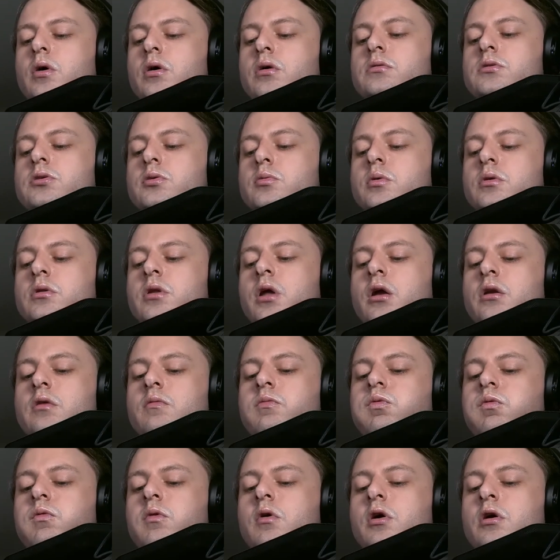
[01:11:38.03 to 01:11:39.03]
do a lot
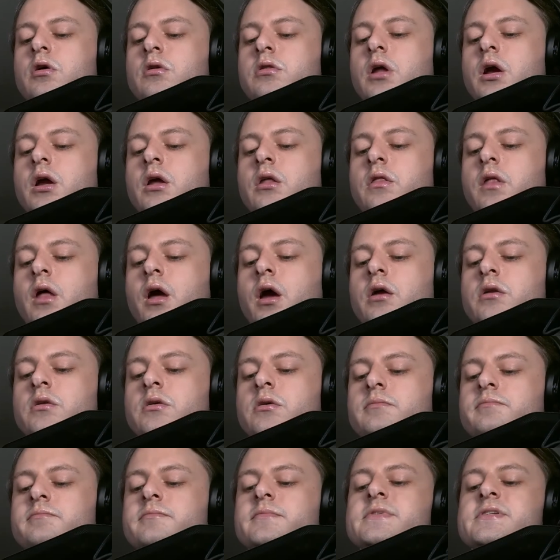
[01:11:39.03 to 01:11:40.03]
of work like that,
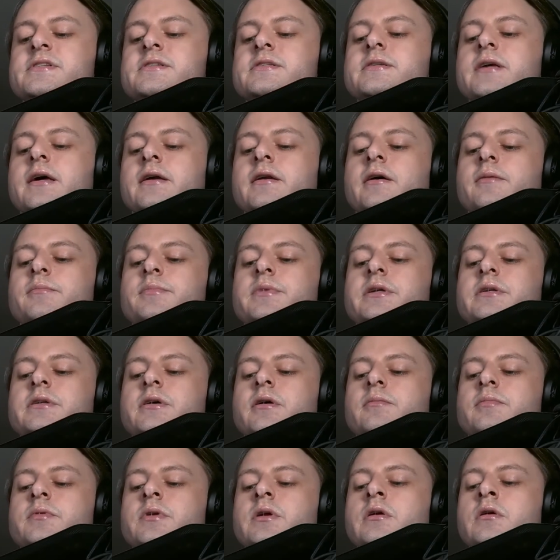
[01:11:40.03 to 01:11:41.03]
said Humpty
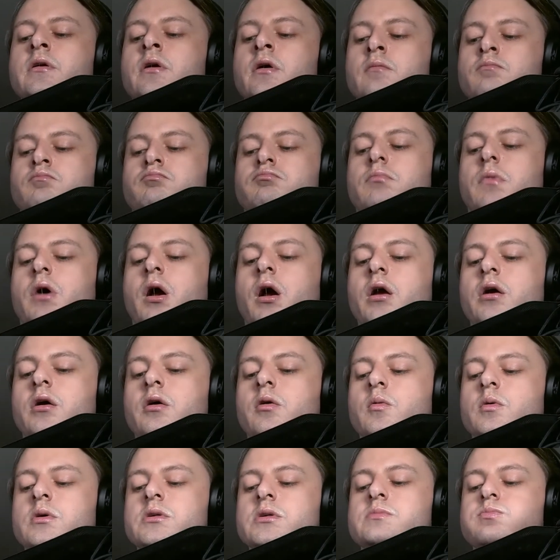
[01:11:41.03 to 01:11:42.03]
Dumpty, I
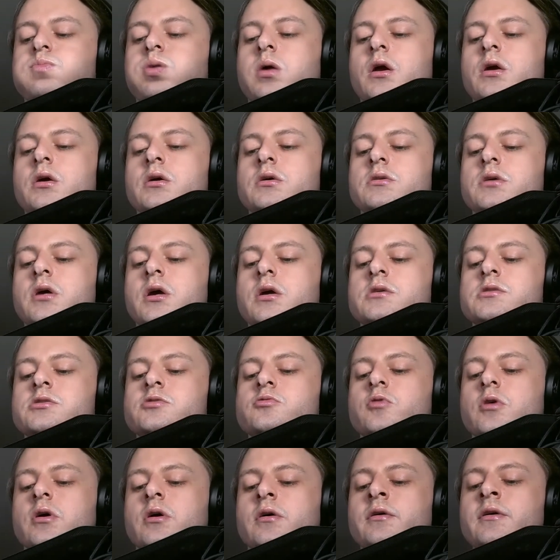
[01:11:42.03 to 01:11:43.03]
always pay it
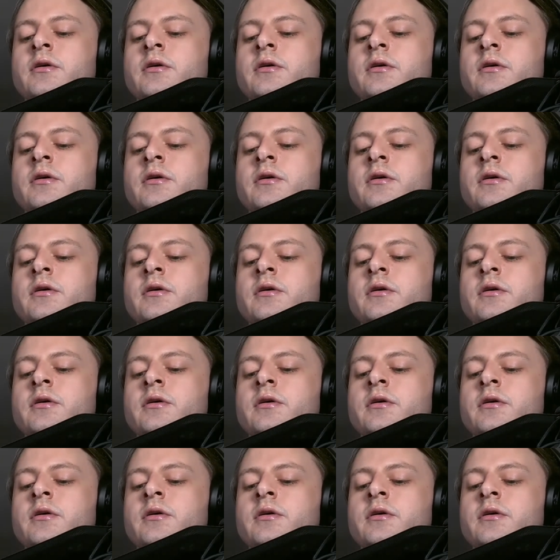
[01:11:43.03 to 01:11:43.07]
extra.